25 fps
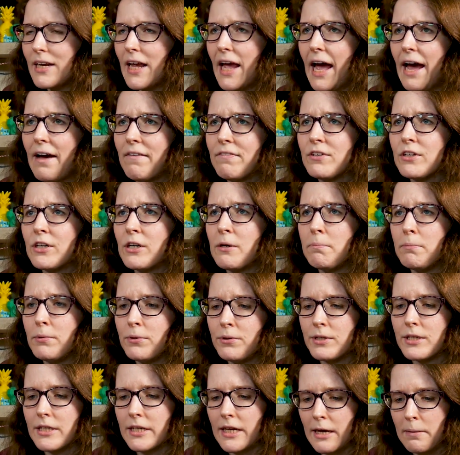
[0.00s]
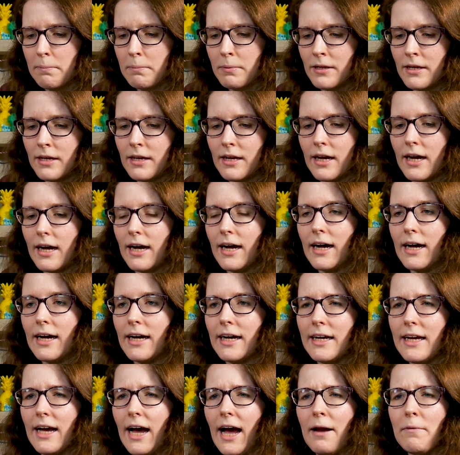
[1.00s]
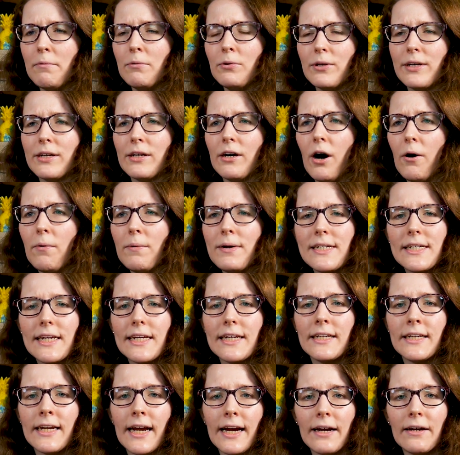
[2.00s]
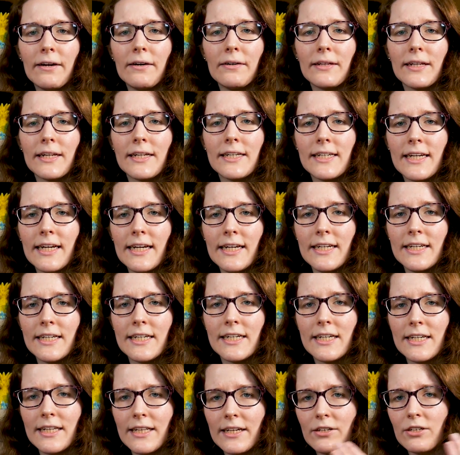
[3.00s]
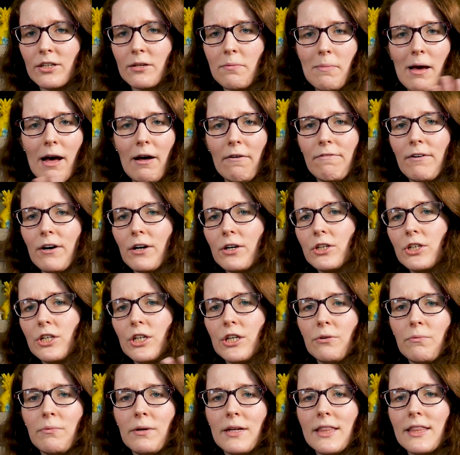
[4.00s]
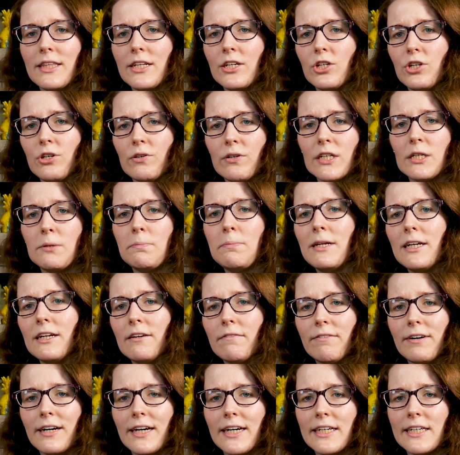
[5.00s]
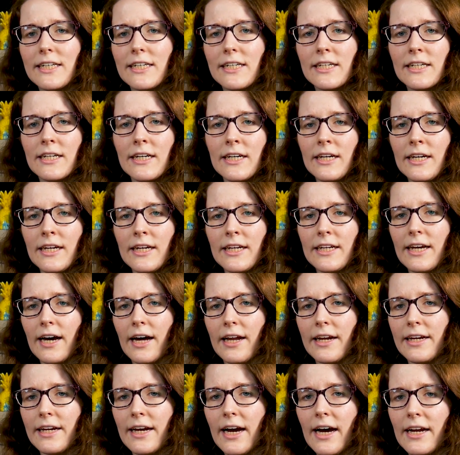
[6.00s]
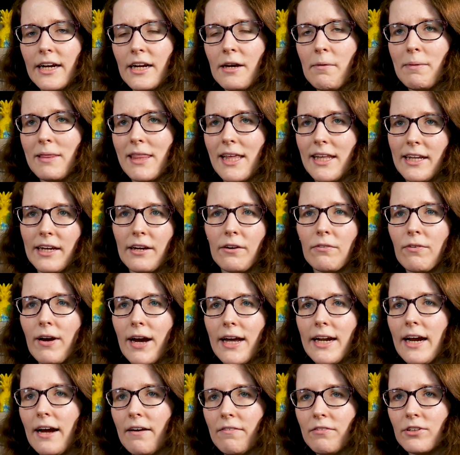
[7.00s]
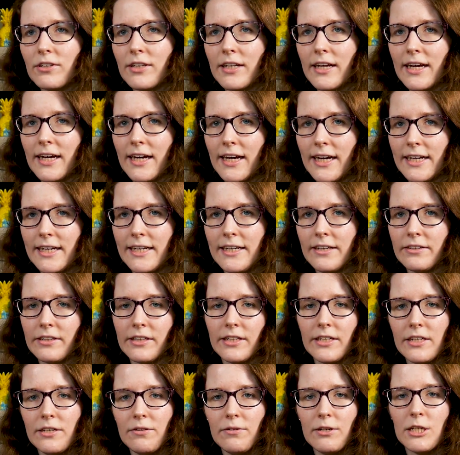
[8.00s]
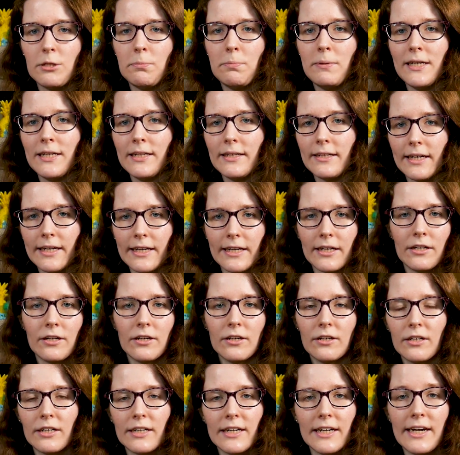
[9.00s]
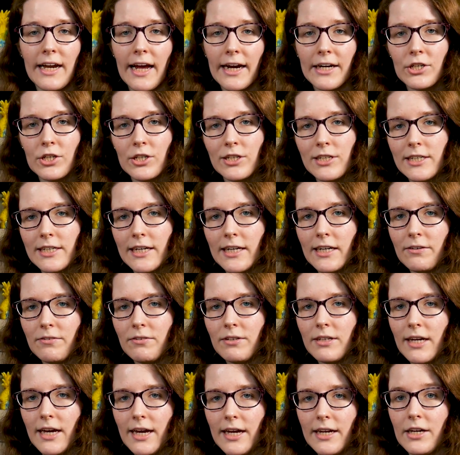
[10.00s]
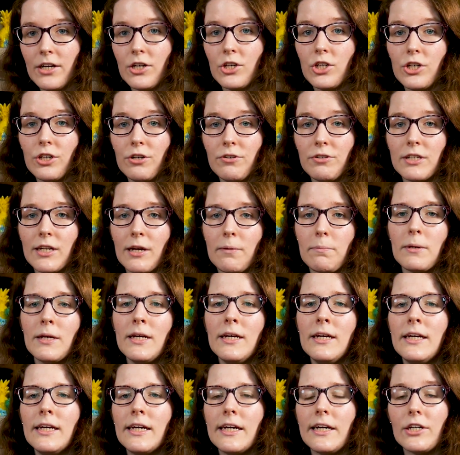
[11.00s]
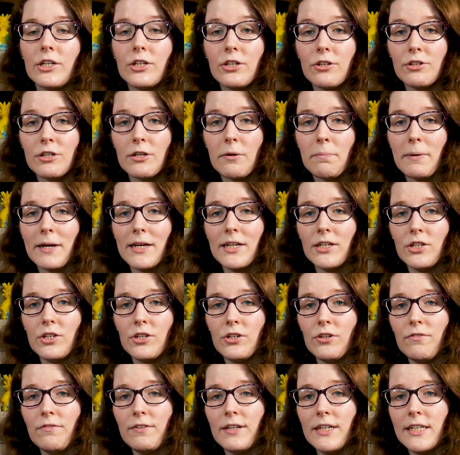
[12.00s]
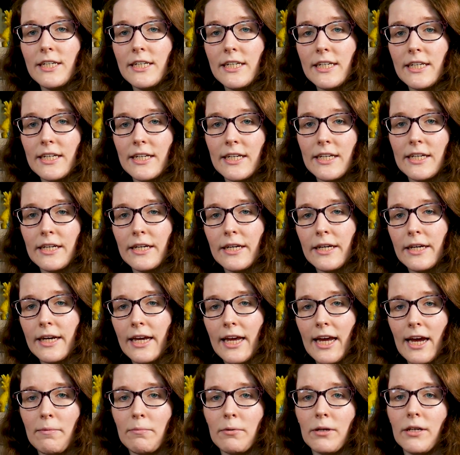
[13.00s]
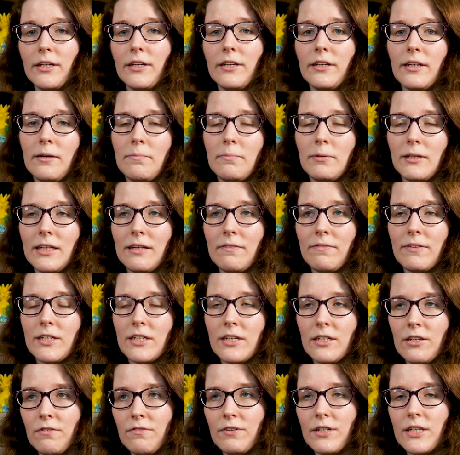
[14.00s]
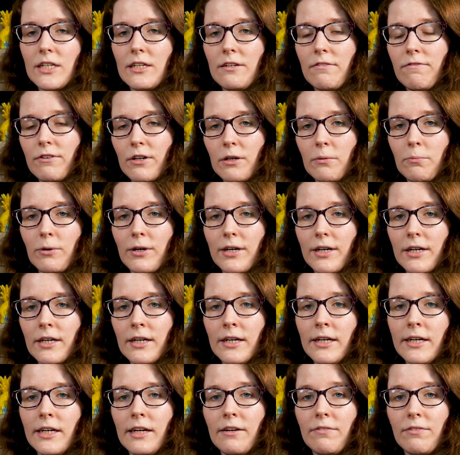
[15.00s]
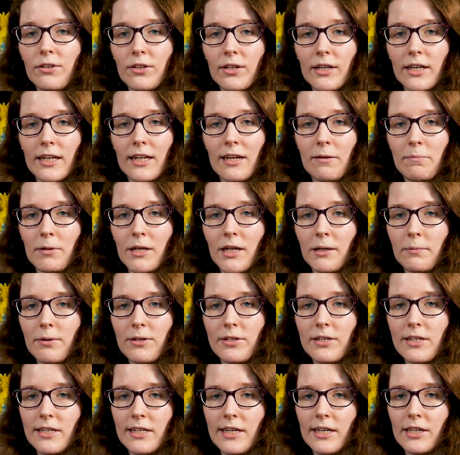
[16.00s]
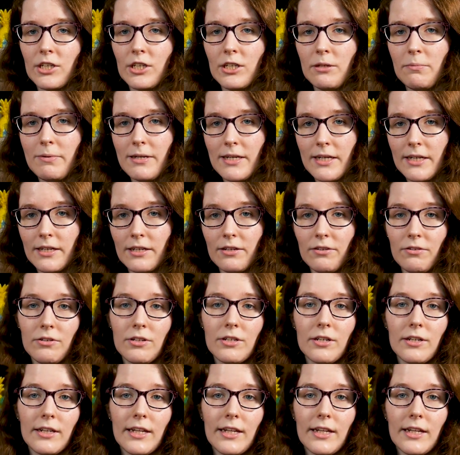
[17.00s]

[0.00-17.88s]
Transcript: after it boots up, uh, I will always get an error that says there's a malfunction with this USB device, yada yada. But then, like right after that, I hear the USB like connection sound, and it shows up. It shows up as UVC camera, and I believe it's the UVC firmware. If you look at that blog post, it's actually being used,